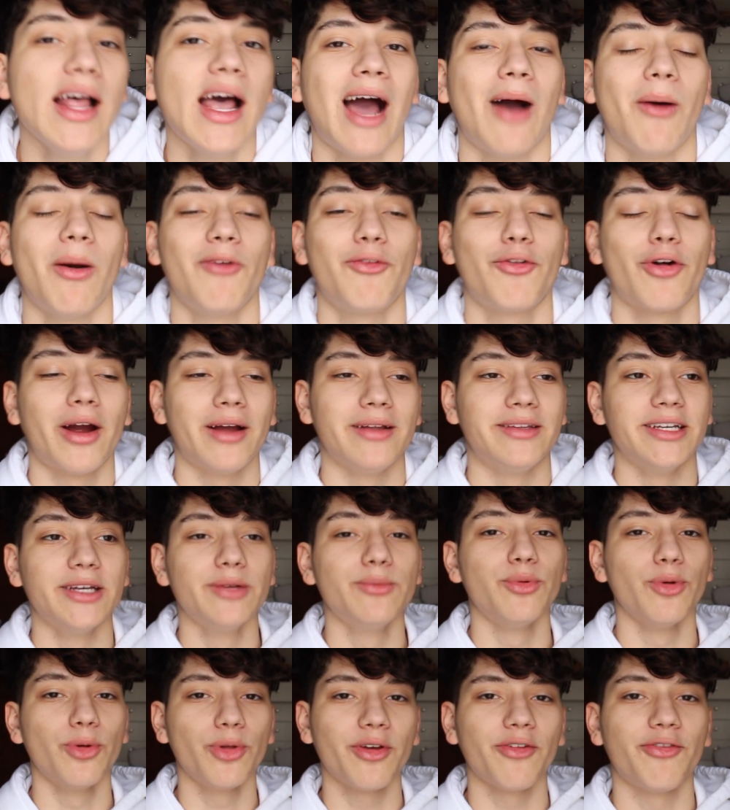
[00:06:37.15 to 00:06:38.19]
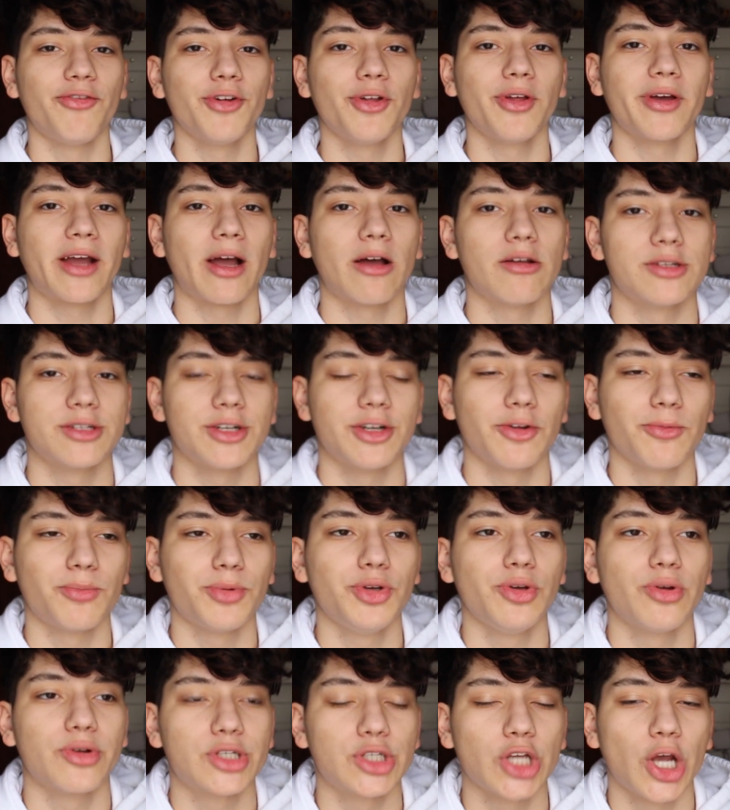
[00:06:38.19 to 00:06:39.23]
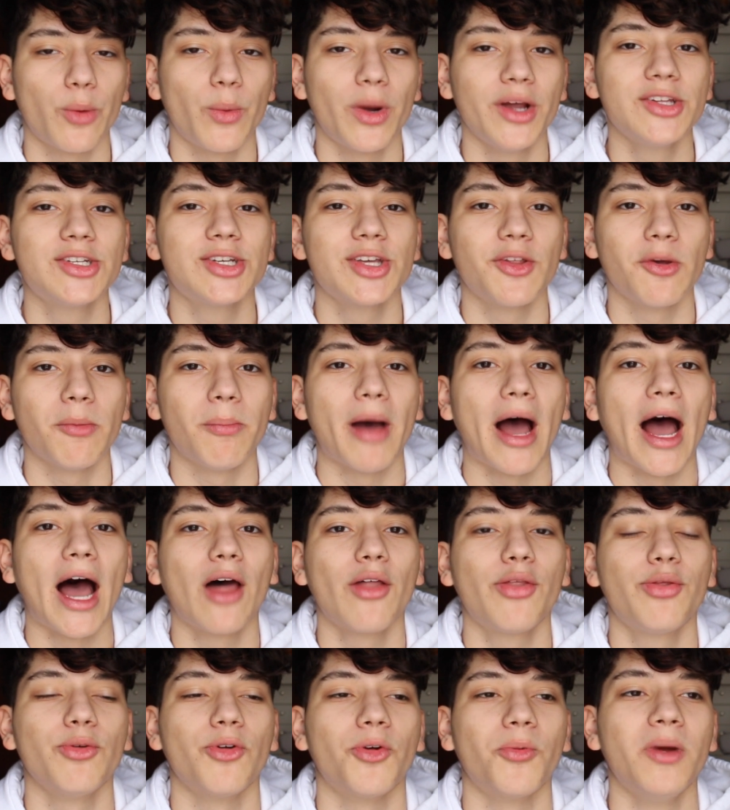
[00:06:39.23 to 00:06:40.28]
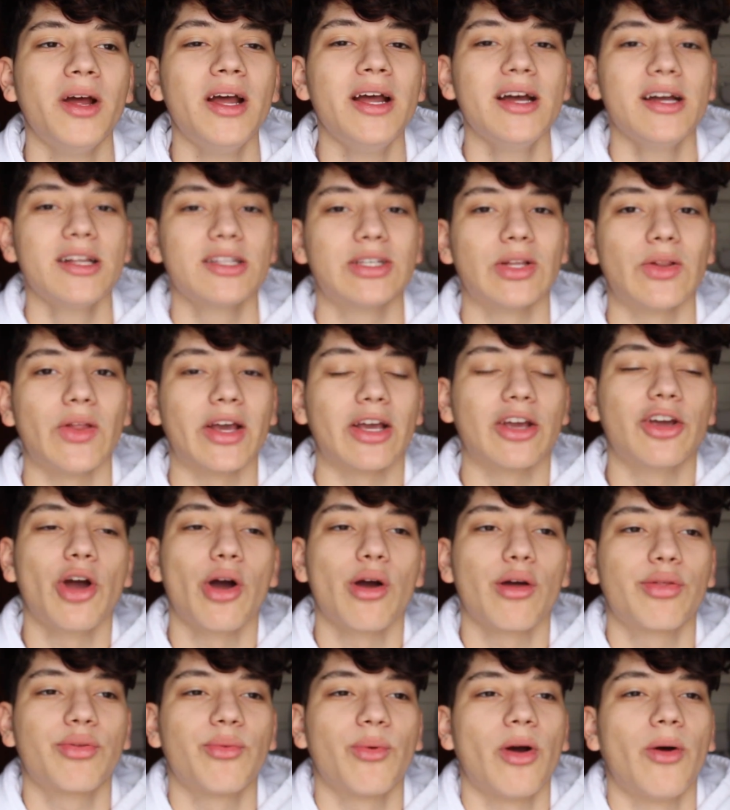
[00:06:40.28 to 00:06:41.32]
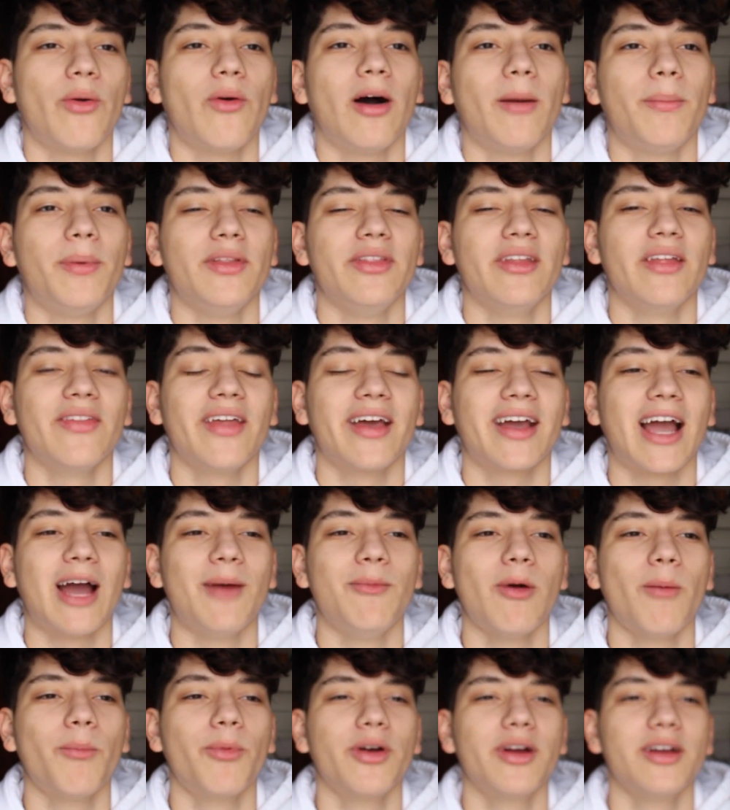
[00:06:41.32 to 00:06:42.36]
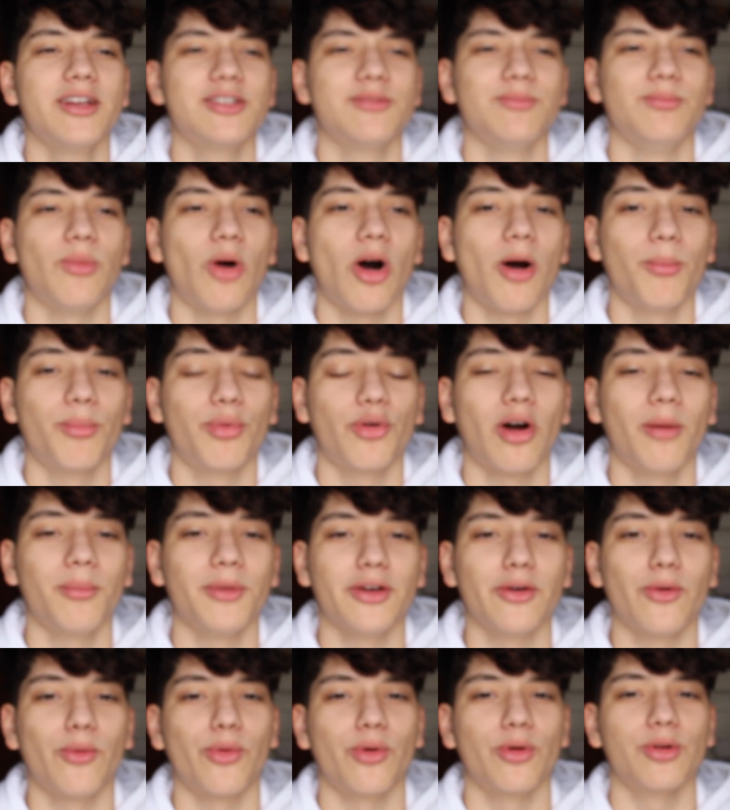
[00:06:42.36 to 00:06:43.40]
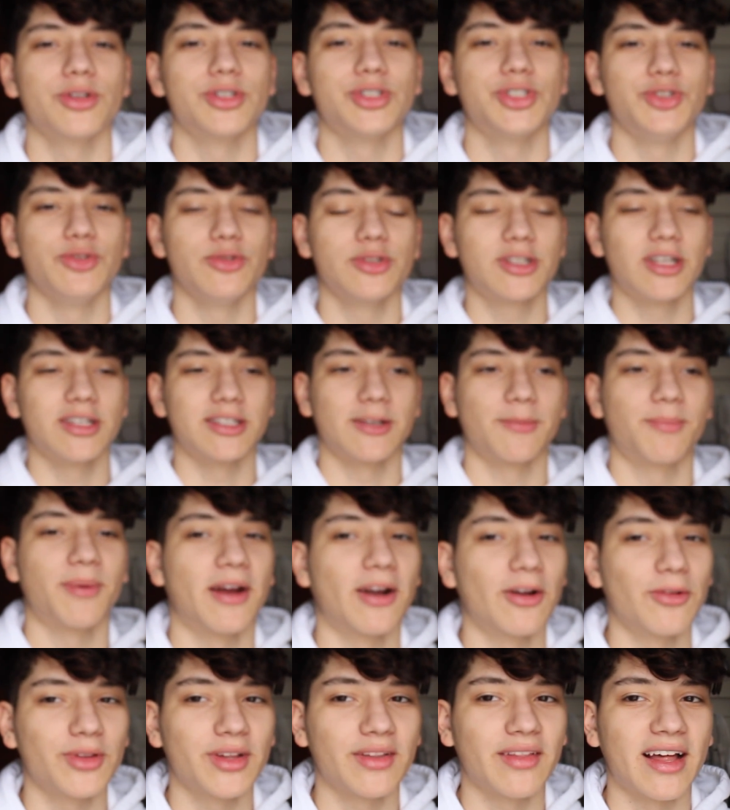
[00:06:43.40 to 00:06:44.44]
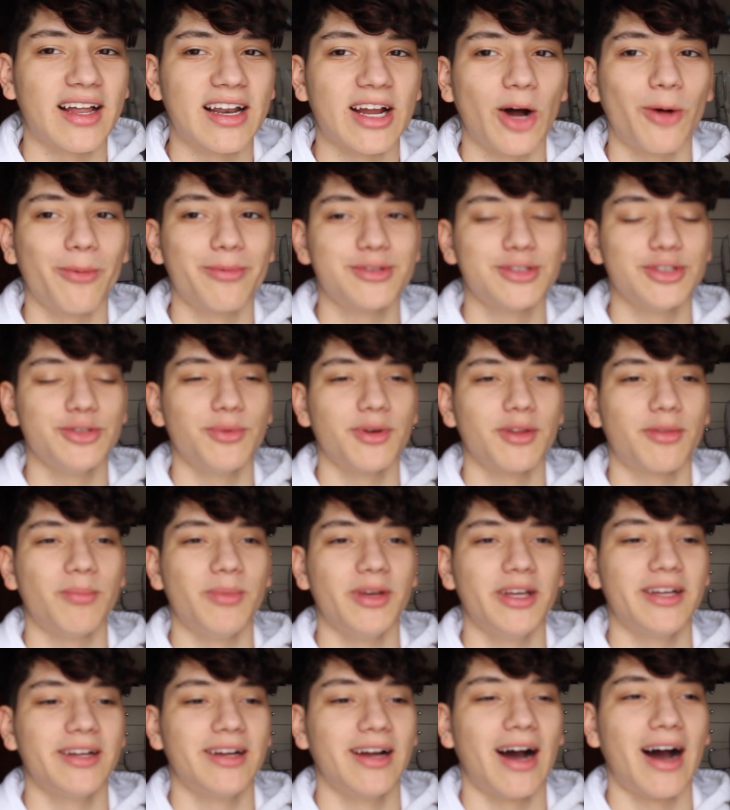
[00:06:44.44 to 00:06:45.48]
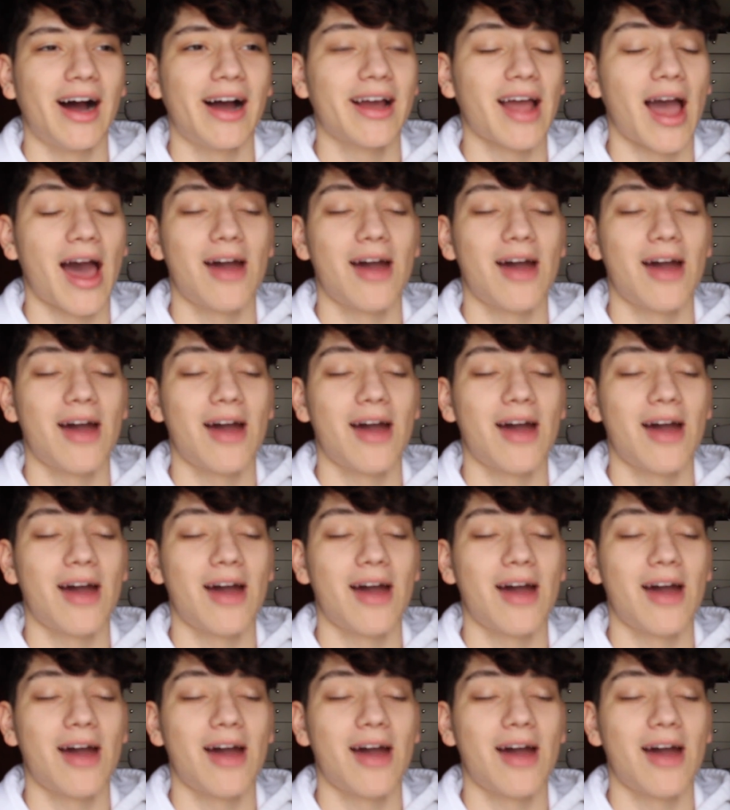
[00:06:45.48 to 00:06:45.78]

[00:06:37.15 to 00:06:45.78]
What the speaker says: However, I did really feel like I was gonna puke, so I went to the bathroom to like go throw up, and then like I remember his mom brought me orange juice because apparently that helps you with being high.